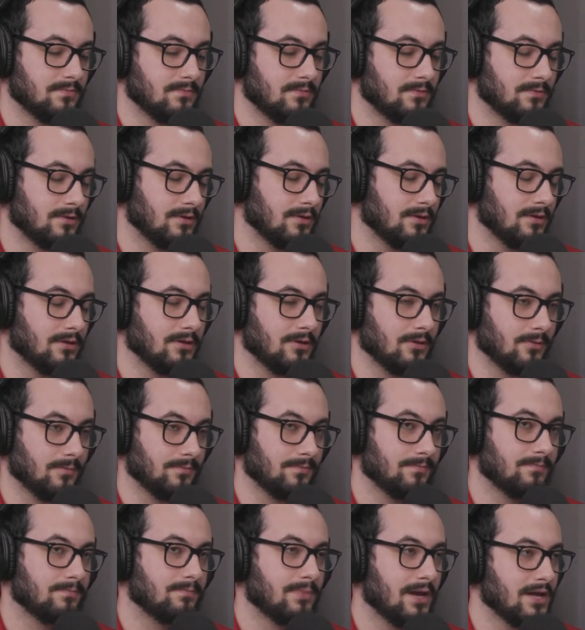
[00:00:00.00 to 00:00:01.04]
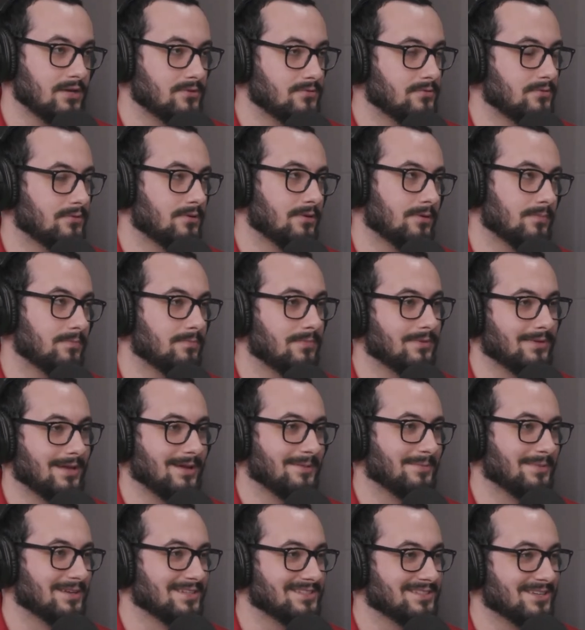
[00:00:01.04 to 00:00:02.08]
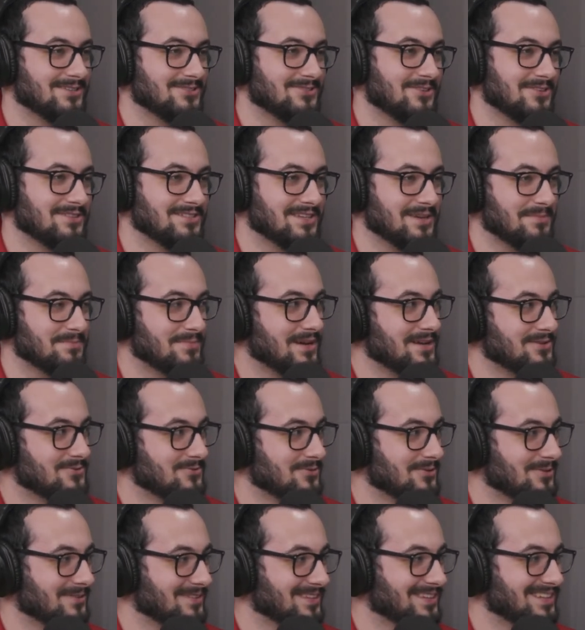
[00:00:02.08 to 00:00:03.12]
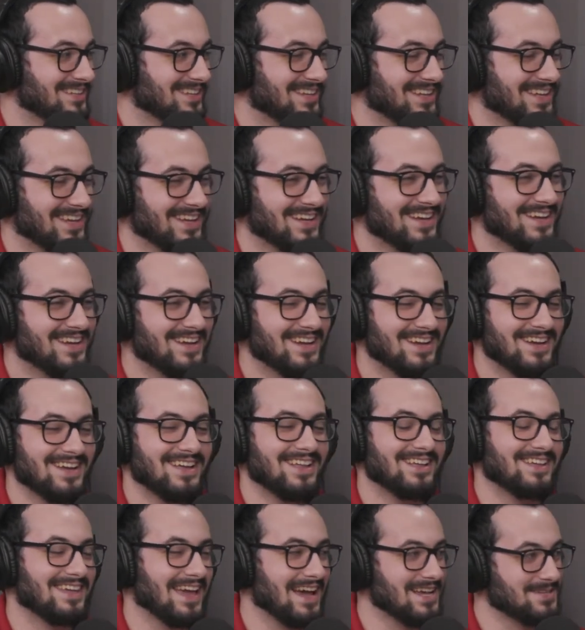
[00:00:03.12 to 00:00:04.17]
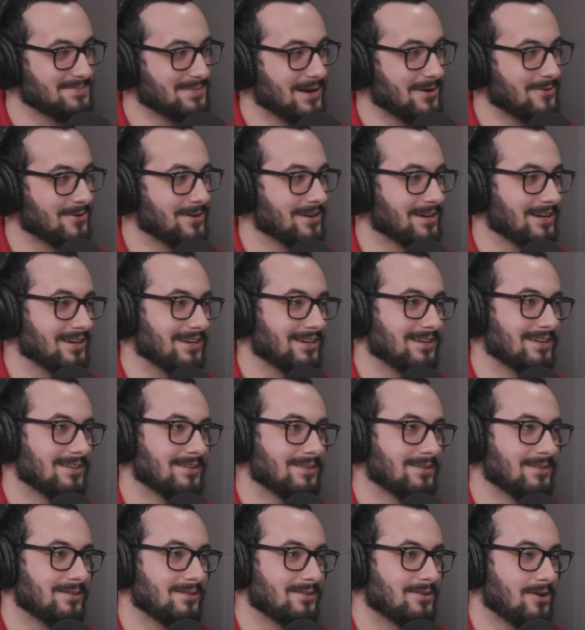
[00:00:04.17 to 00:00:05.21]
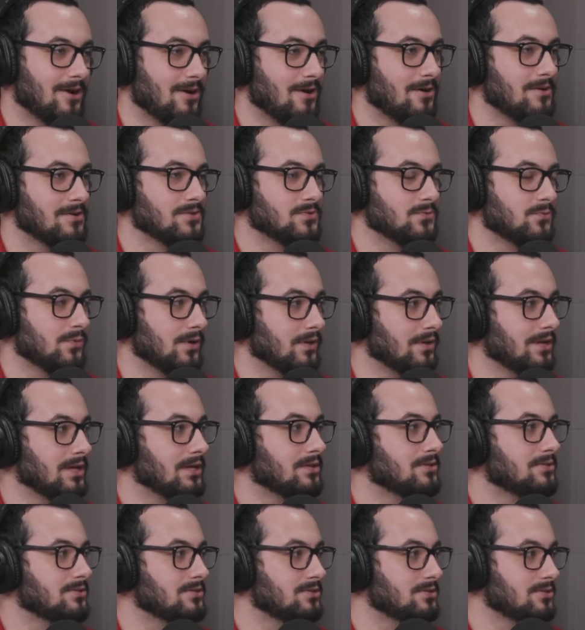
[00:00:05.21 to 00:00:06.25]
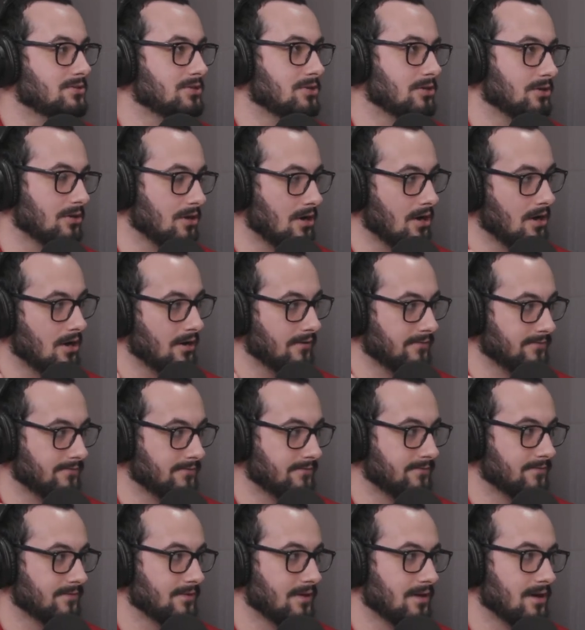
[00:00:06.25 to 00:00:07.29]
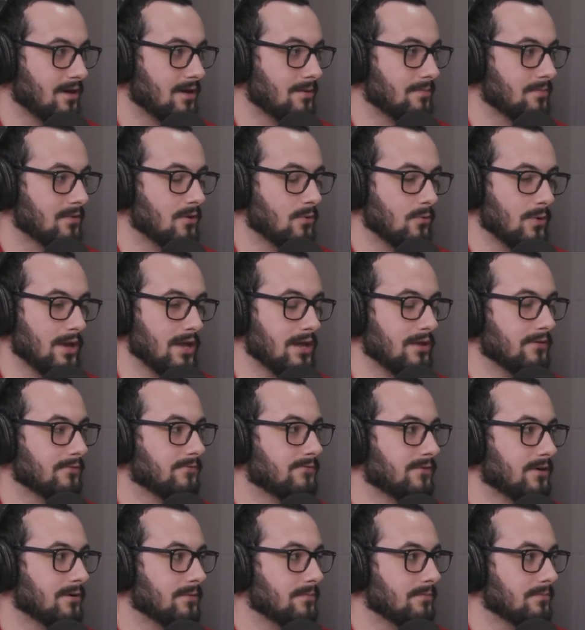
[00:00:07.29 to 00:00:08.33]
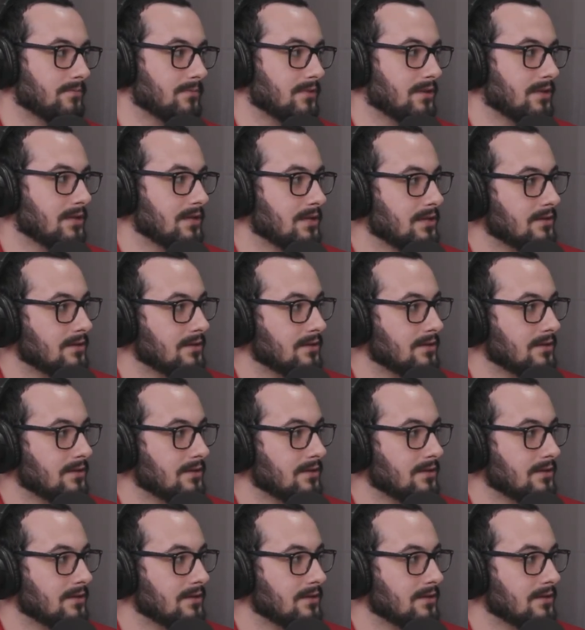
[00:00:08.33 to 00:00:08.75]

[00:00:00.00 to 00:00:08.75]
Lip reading: or I'm going to start saying petrol. Gas powered cars really took off away from the